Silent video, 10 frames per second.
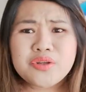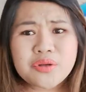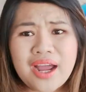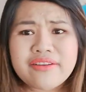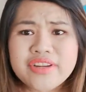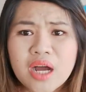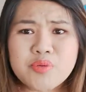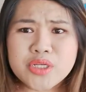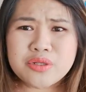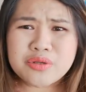do have an
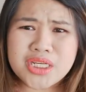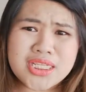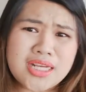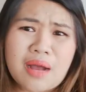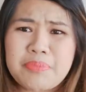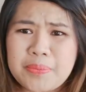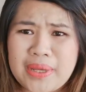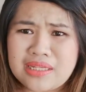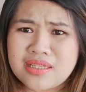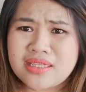option to just copy
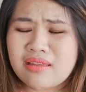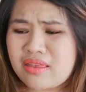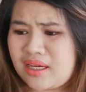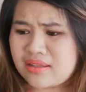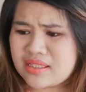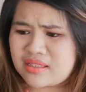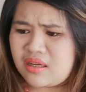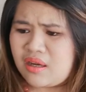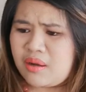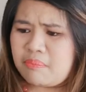paste things,
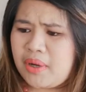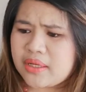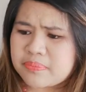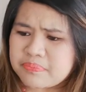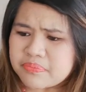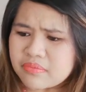but